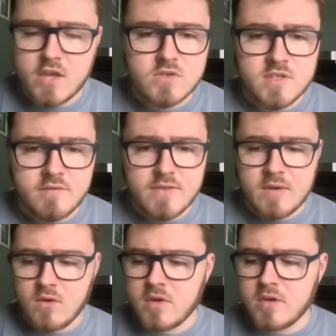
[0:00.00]
Like your
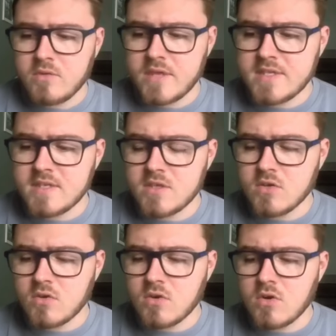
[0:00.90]
sunflower sunflower oil, this is
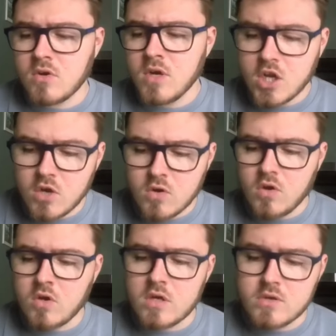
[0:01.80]
your
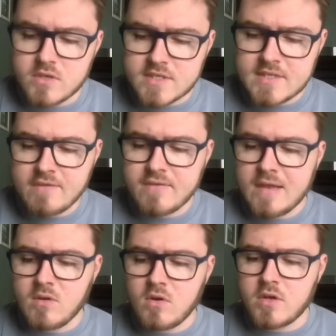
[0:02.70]
canola oil, your
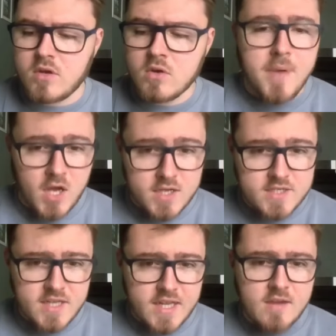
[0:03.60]
safflower oil.
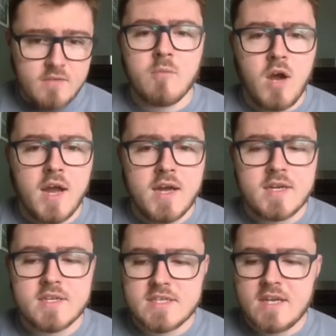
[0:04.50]
Personally, from what I
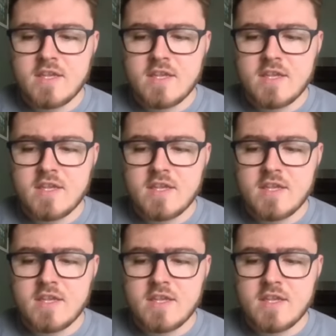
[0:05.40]
understand,